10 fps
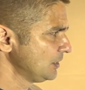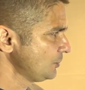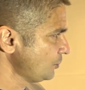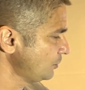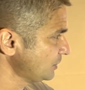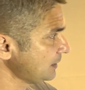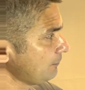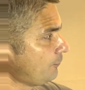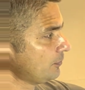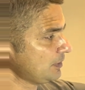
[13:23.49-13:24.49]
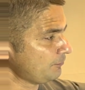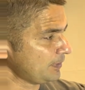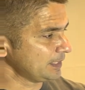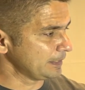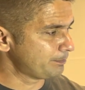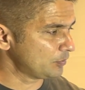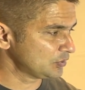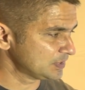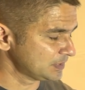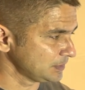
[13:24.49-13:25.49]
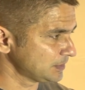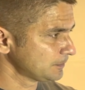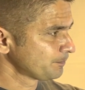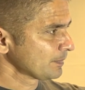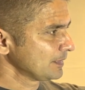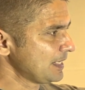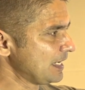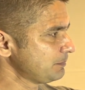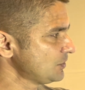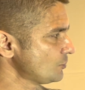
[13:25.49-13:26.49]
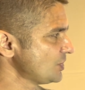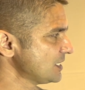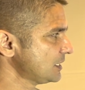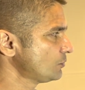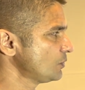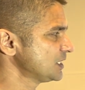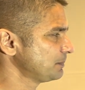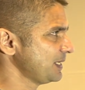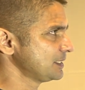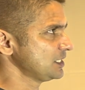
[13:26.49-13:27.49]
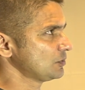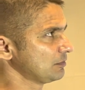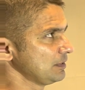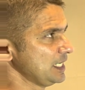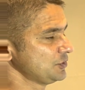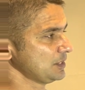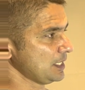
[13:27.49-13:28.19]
So those are the 4 different hypotheses that have been suggested to explain this correlation.